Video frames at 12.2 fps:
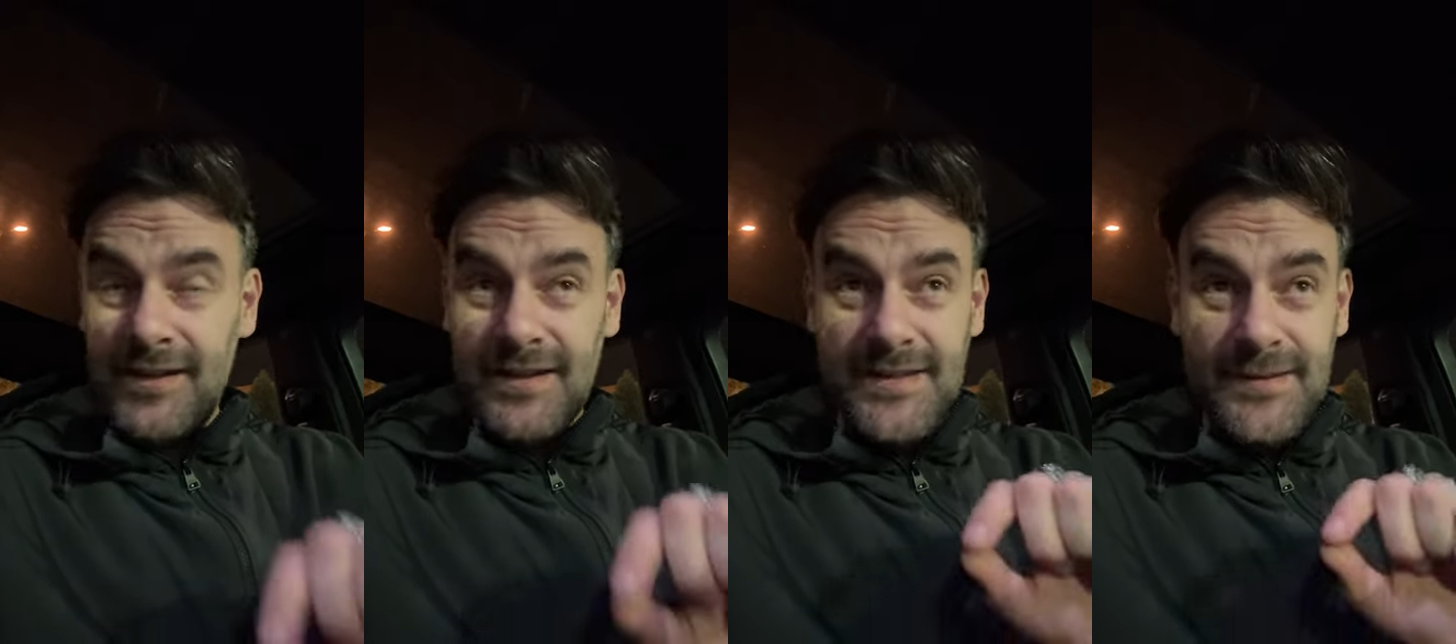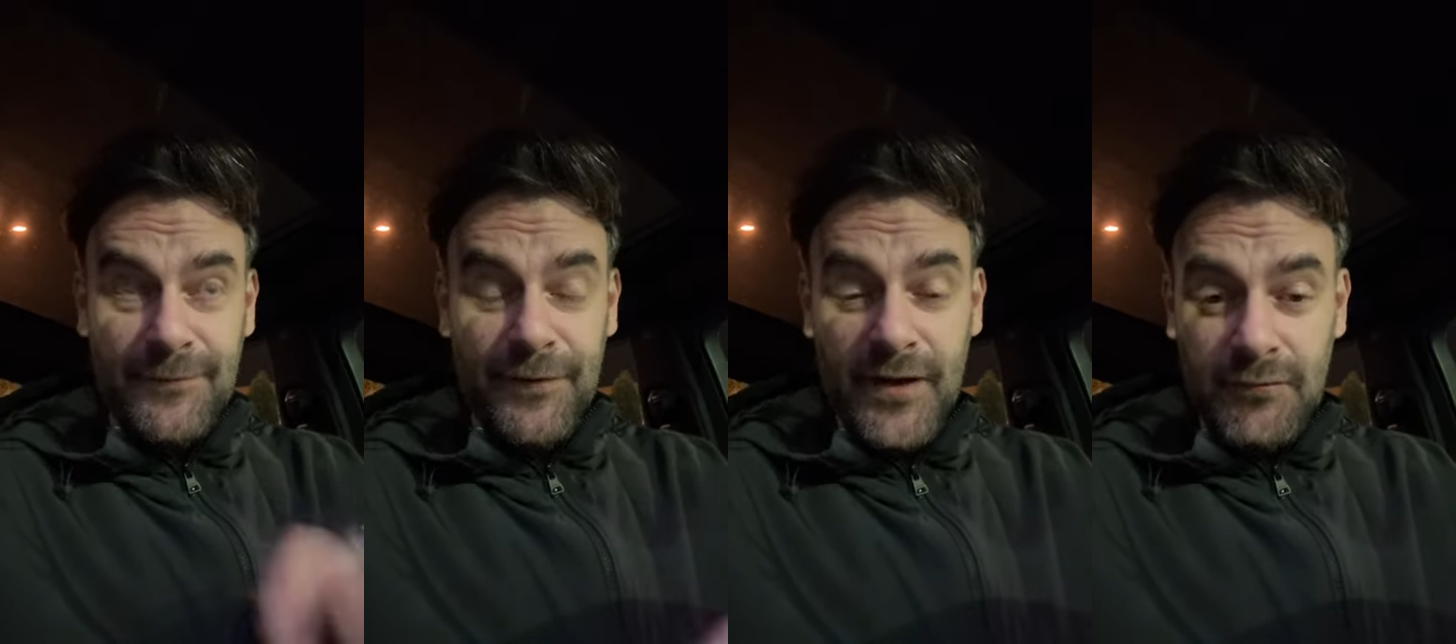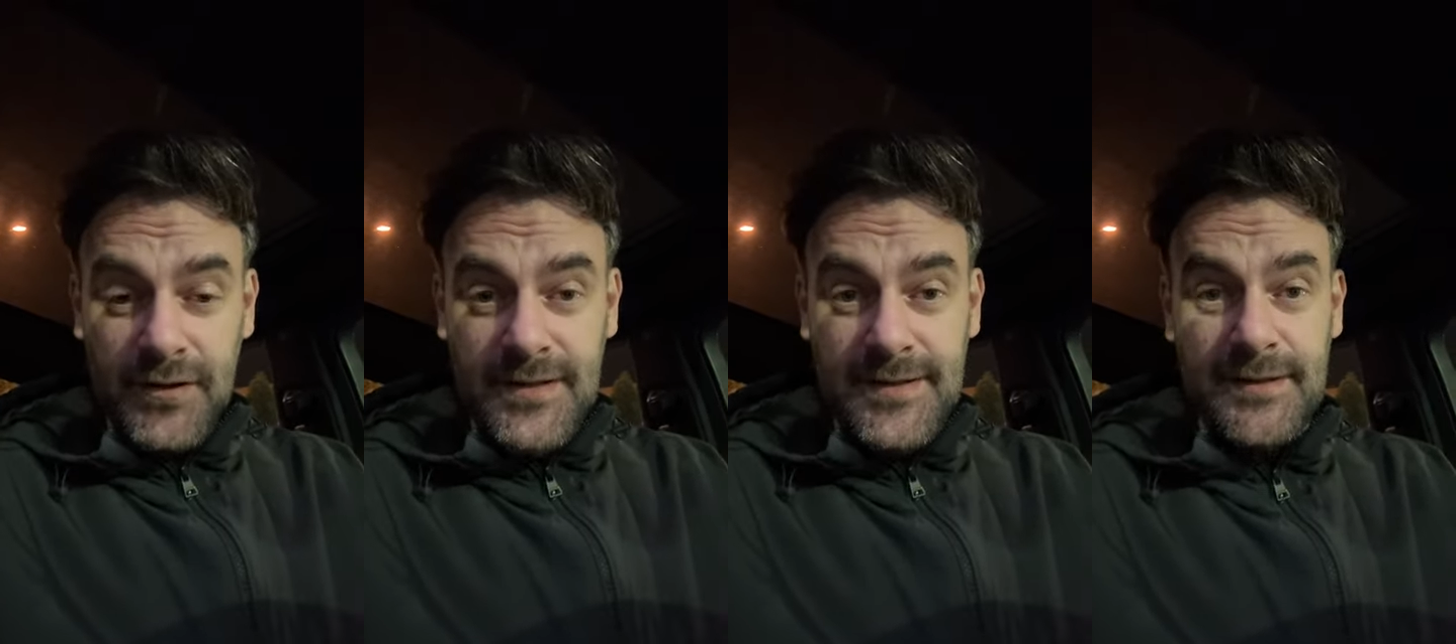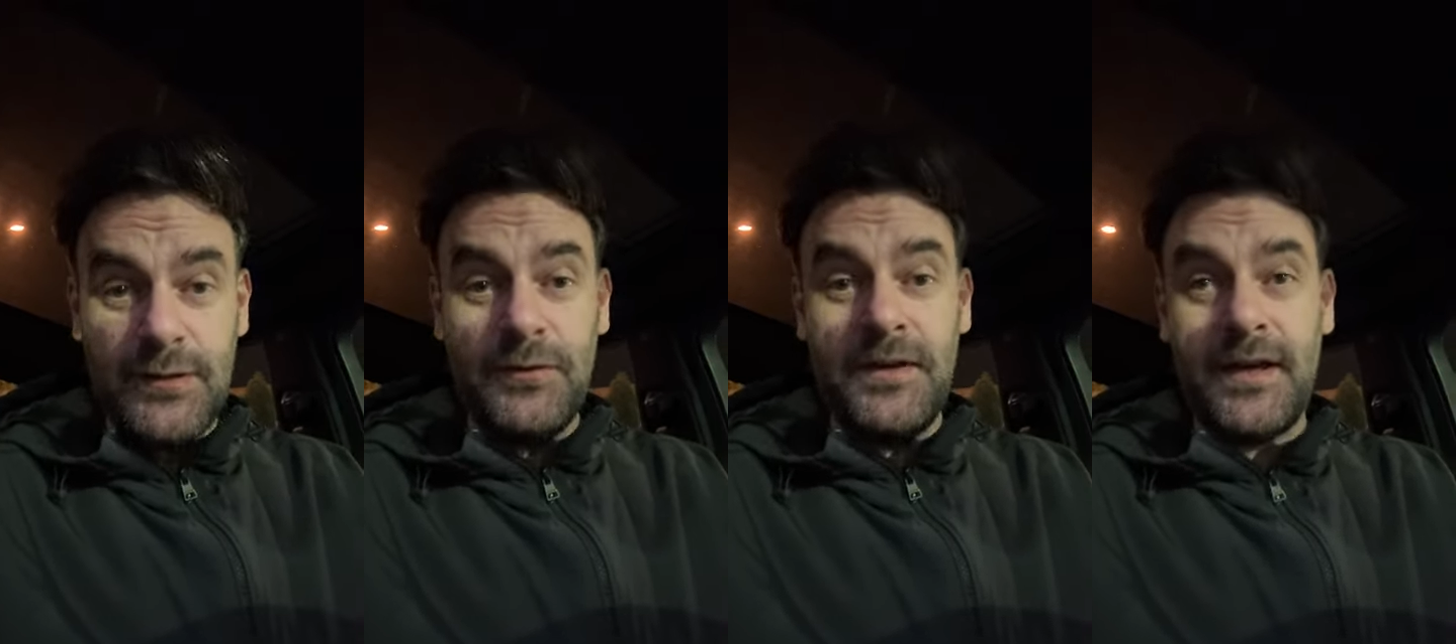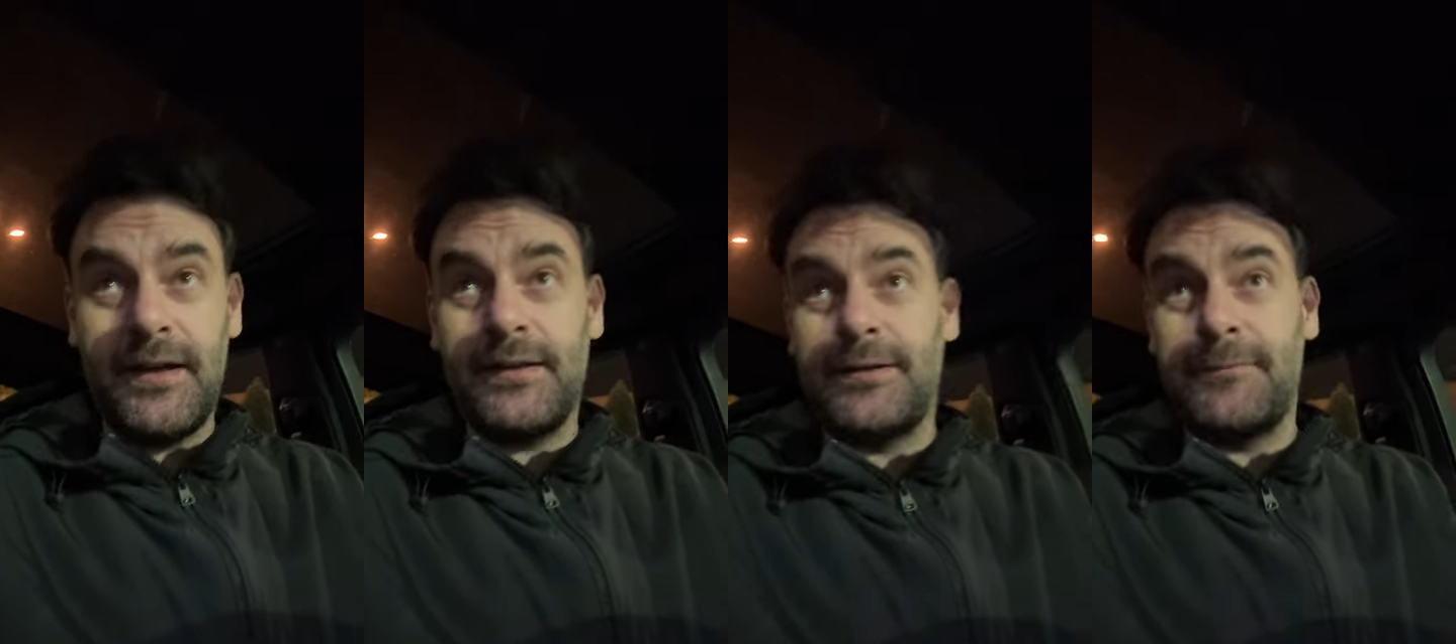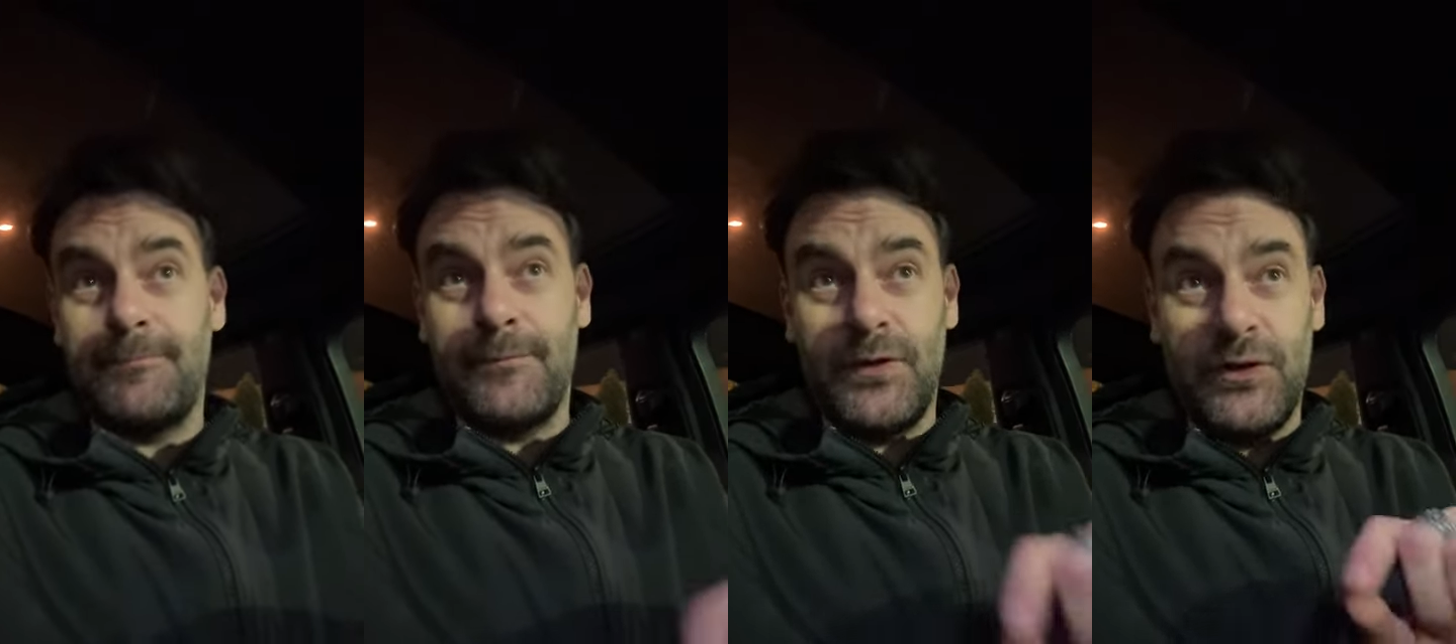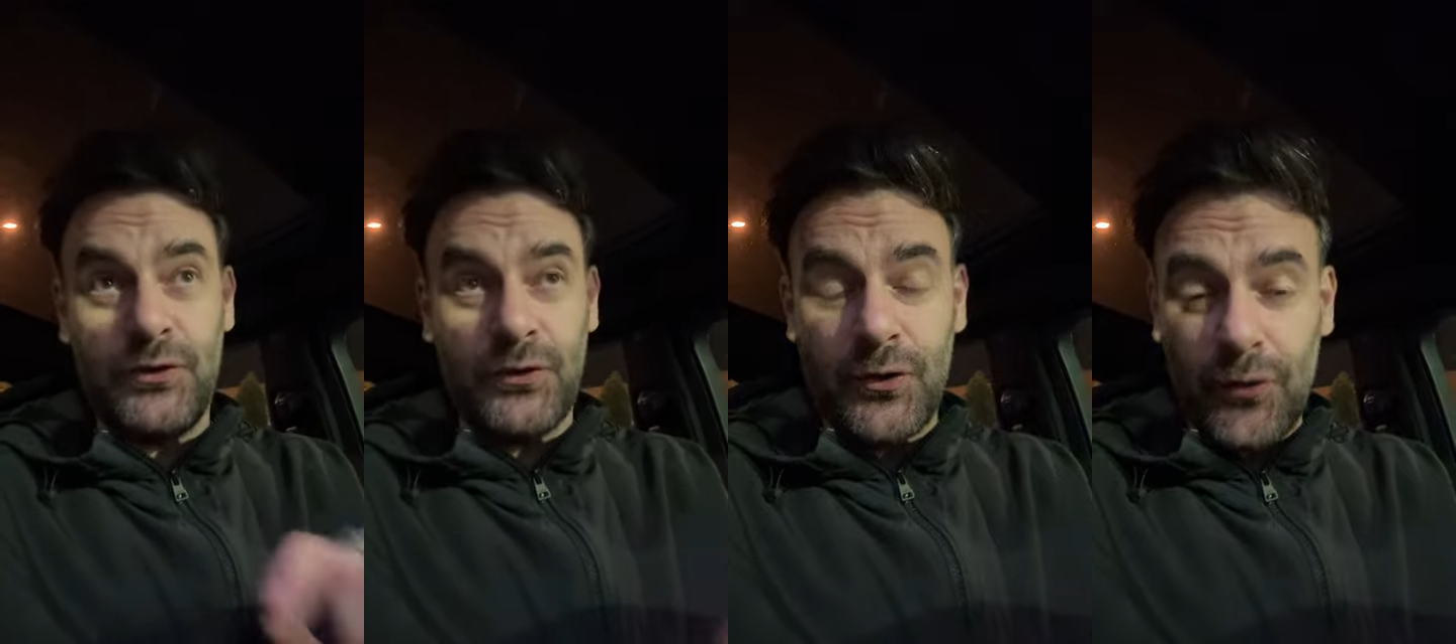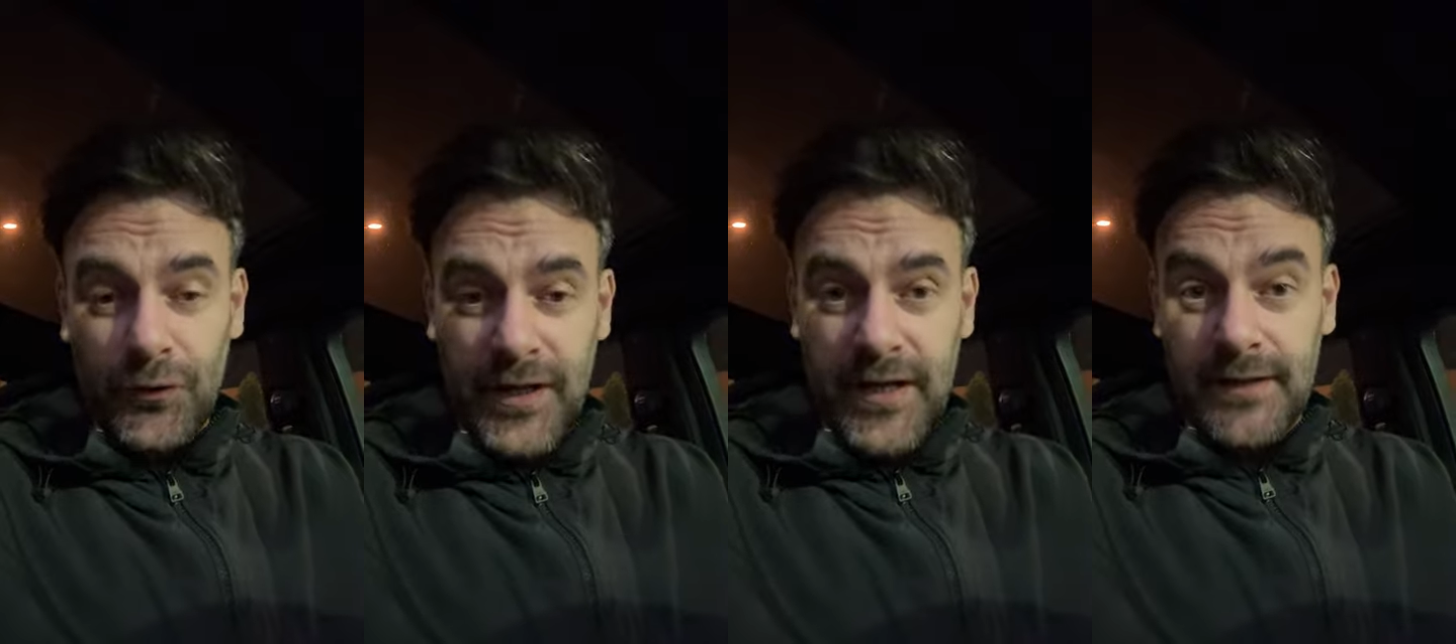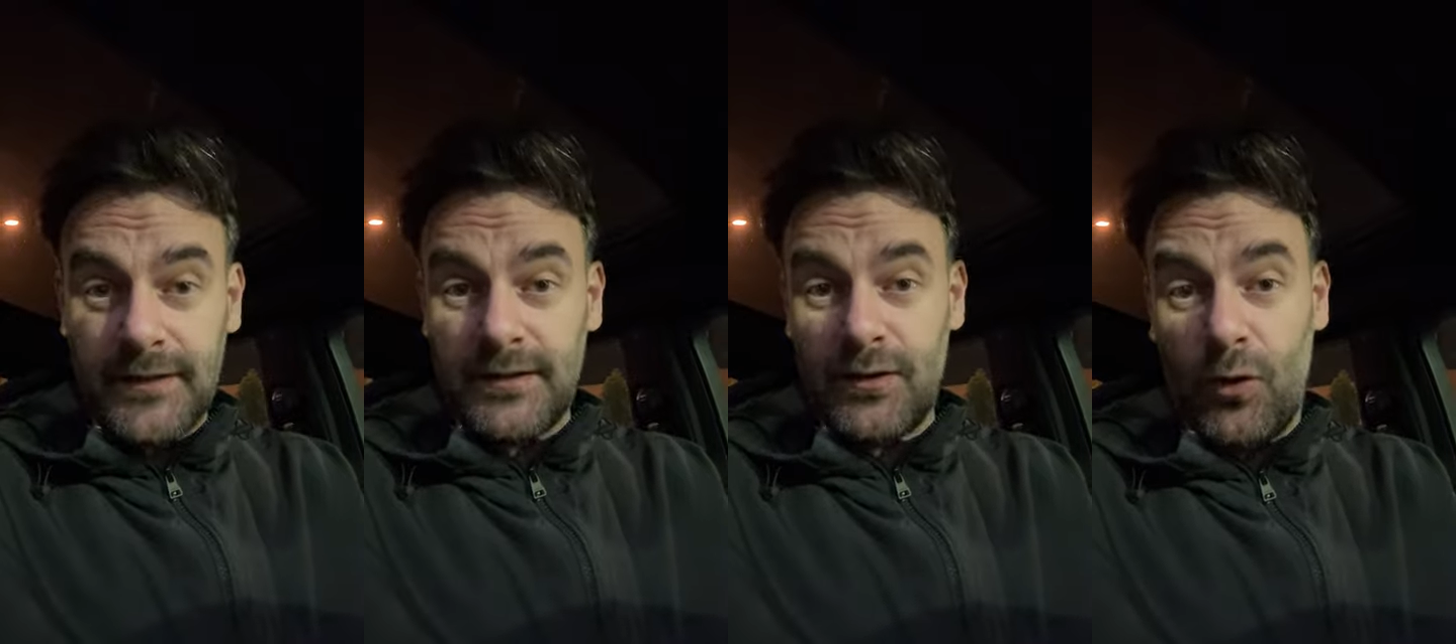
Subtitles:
It's very easy to get. You connect